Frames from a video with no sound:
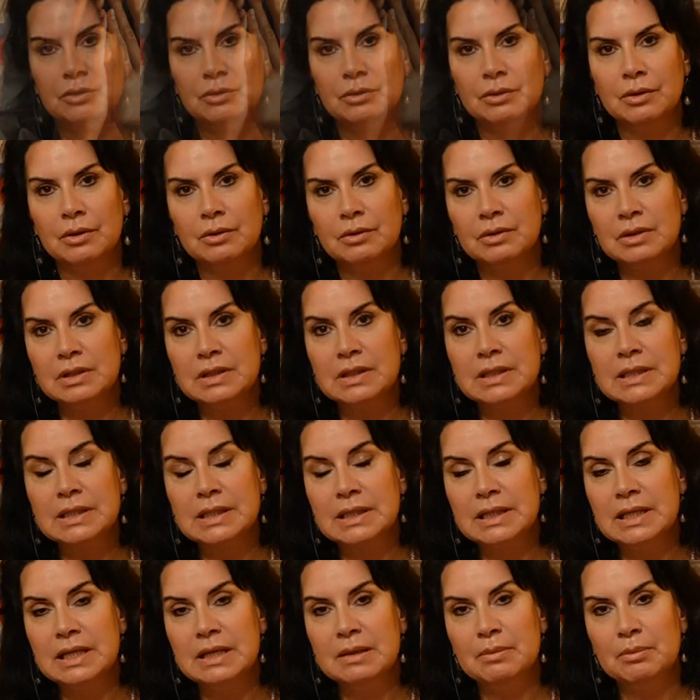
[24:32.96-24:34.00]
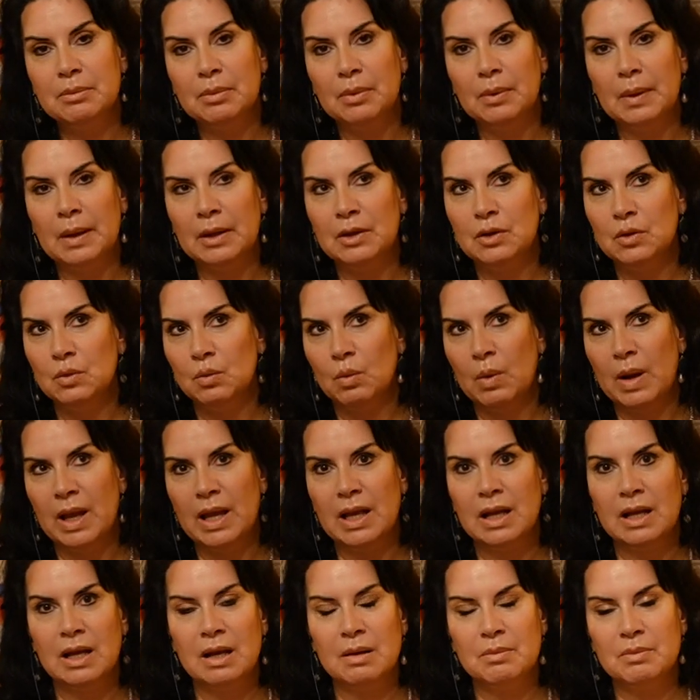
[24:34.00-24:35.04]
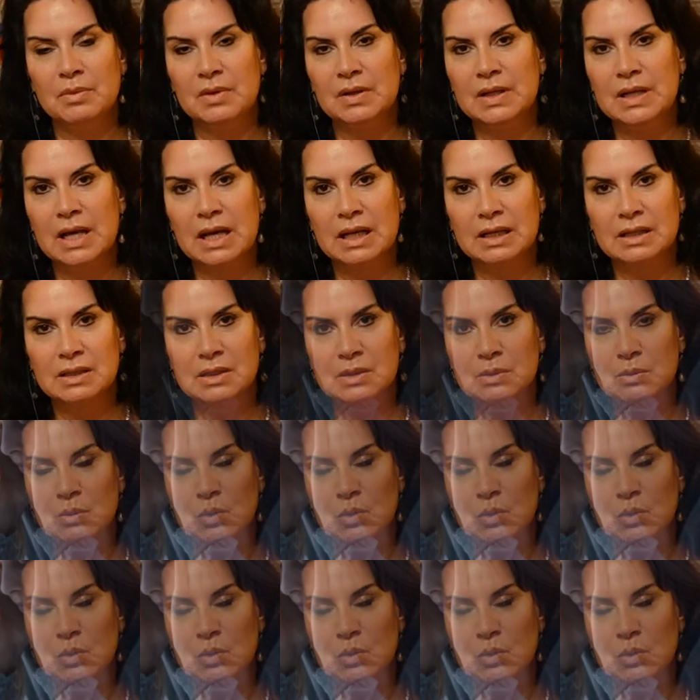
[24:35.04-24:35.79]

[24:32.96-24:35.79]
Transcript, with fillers: you go to sleep and you wake up the next